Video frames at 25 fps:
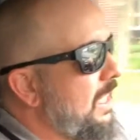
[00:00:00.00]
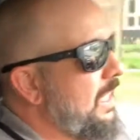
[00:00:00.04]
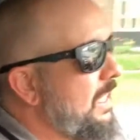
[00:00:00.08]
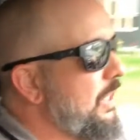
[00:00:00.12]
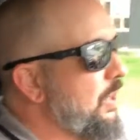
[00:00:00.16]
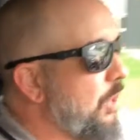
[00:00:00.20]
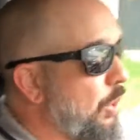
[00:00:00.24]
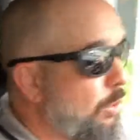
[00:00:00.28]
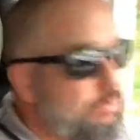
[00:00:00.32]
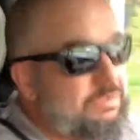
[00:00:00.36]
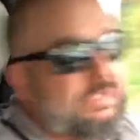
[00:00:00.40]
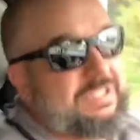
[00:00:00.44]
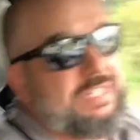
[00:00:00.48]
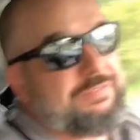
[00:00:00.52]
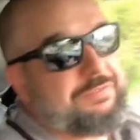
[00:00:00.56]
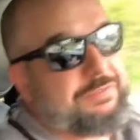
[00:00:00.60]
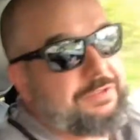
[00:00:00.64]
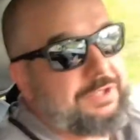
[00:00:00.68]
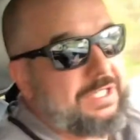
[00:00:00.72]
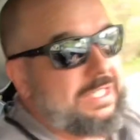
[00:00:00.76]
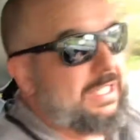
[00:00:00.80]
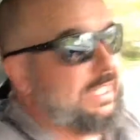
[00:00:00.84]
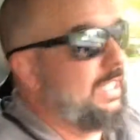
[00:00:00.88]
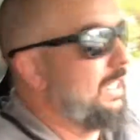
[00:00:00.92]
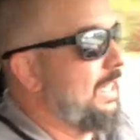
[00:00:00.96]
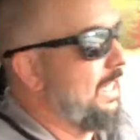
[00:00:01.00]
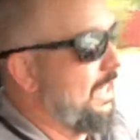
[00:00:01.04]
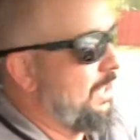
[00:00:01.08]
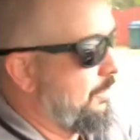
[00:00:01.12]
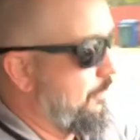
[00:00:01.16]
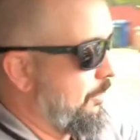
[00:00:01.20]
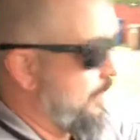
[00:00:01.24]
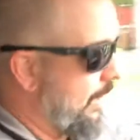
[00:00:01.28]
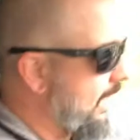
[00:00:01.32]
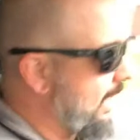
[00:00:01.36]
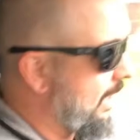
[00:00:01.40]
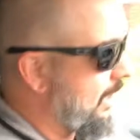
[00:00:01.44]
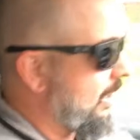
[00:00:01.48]
no differently than a
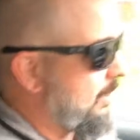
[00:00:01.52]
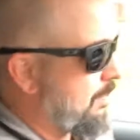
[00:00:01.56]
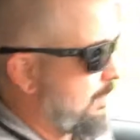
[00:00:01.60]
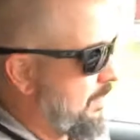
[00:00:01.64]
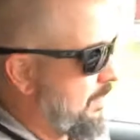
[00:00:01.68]
regular